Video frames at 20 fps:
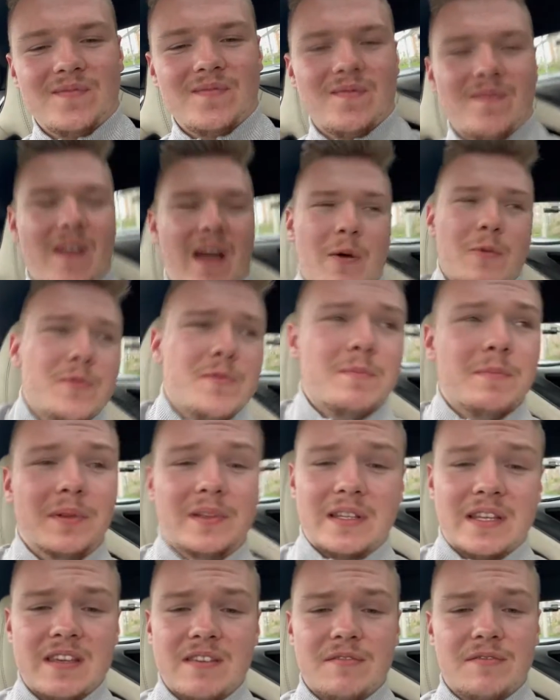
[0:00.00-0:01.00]
I wouldn't
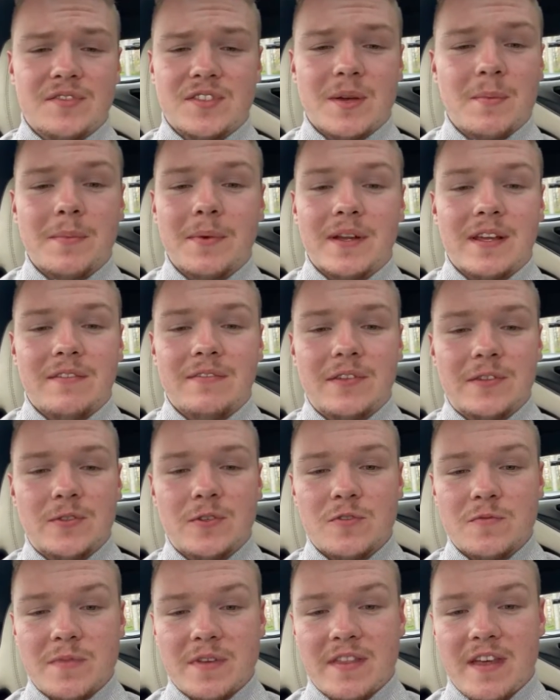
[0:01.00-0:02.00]
believe somebody if they
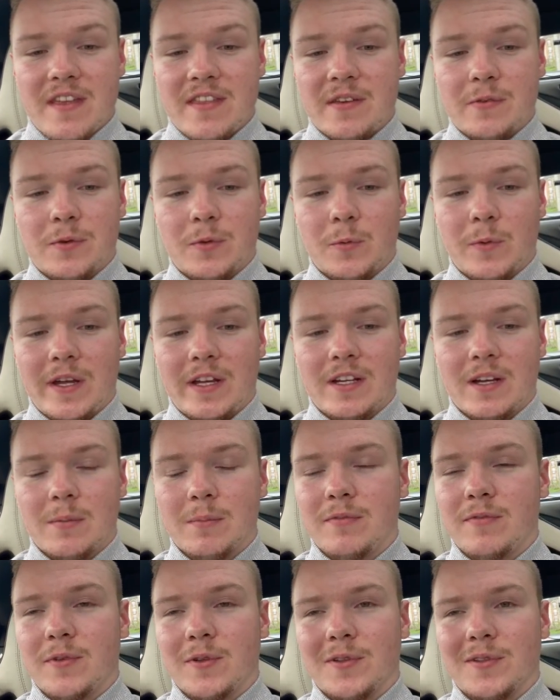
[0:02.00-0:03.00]
told me that they would wake up
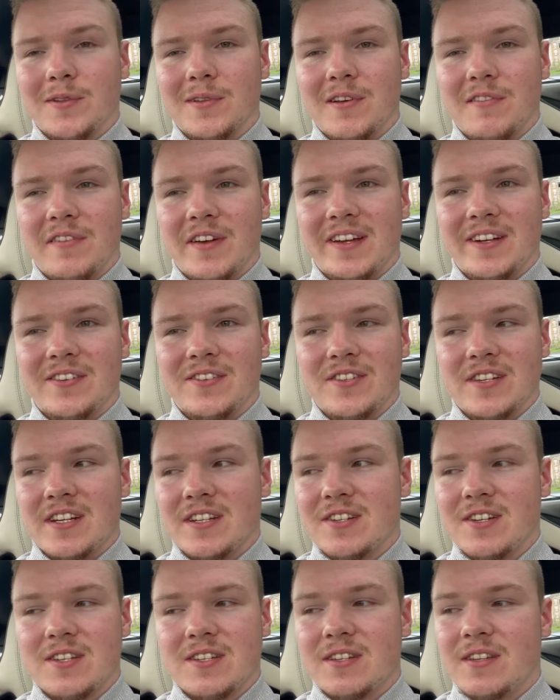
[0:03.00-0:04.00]
full of energy. It
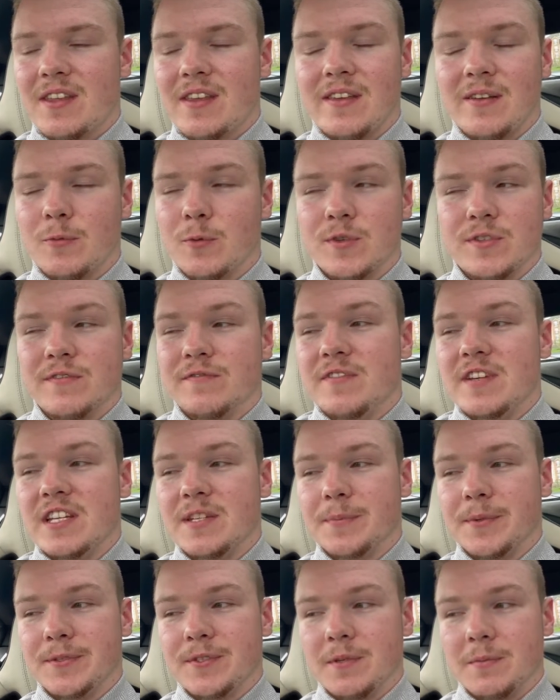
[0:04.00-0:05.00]
wasn't
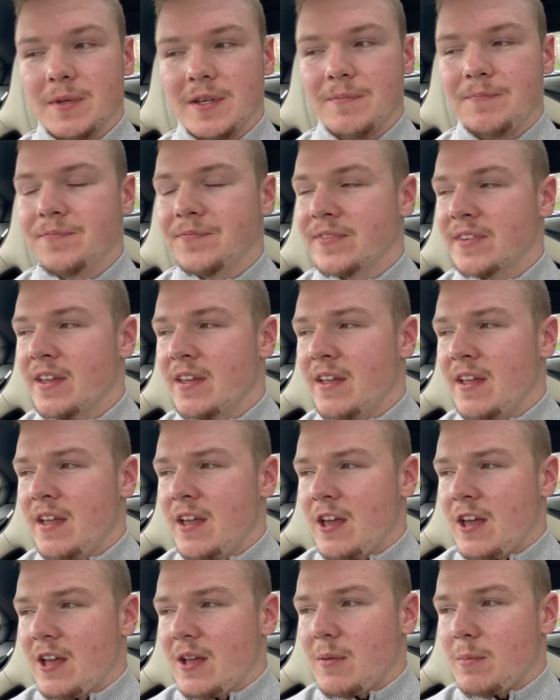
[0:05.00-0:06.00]
feasible to me.
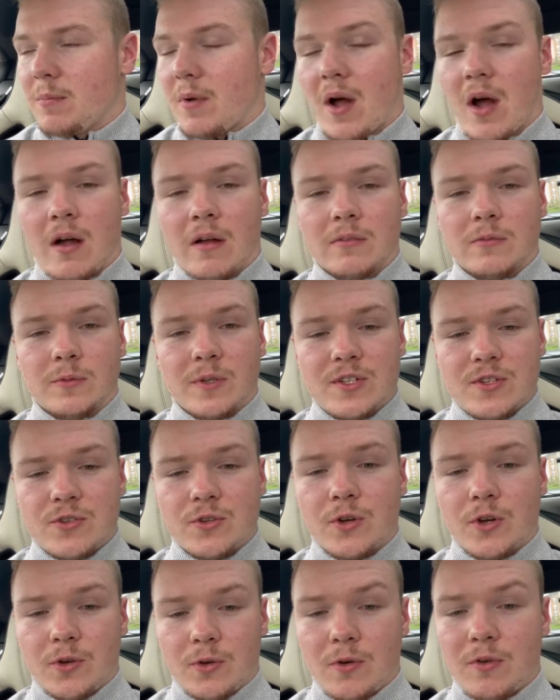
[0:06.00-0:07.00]
But once you're
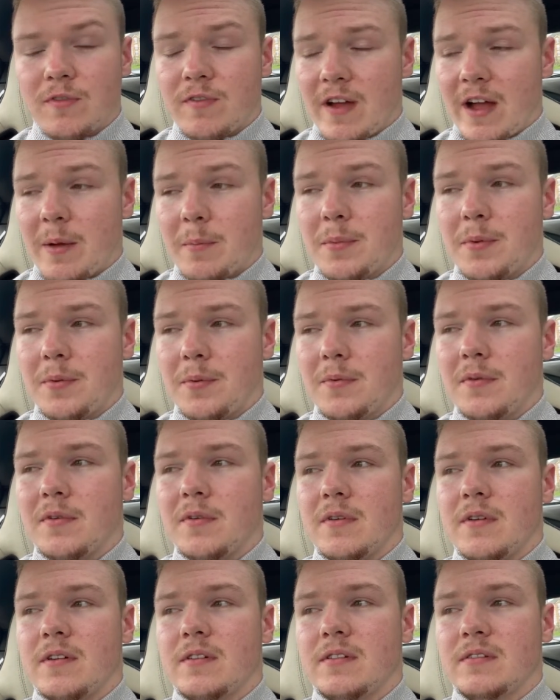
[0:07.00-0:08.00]
on NoFap,
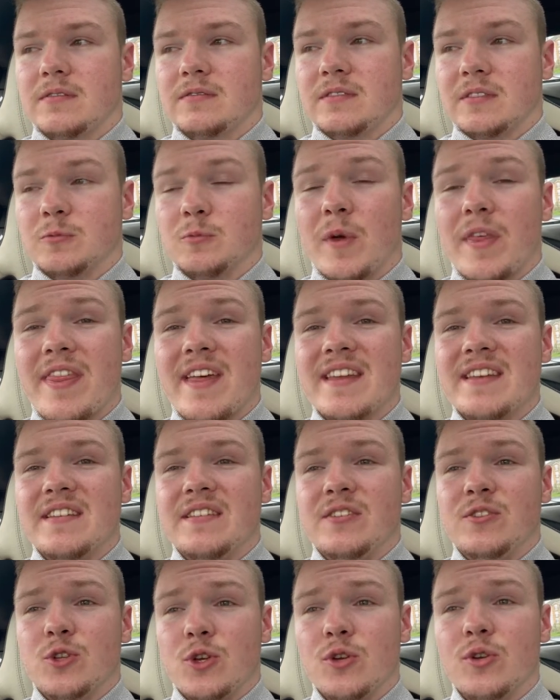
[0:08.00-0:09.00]

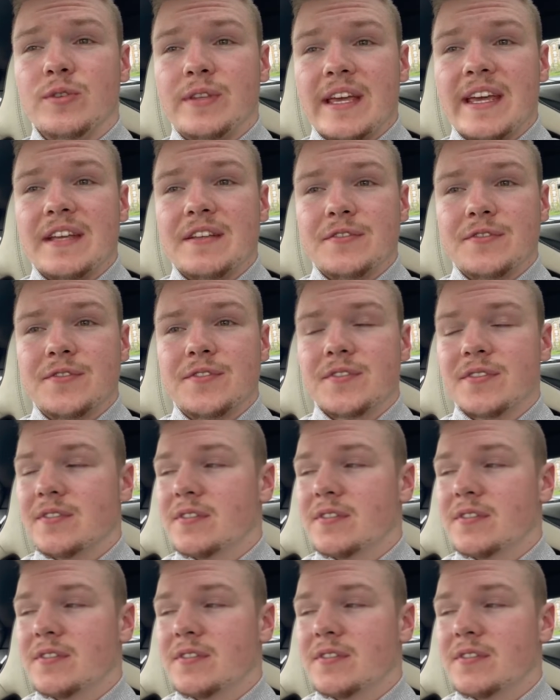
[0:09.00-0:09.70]
within 2 days,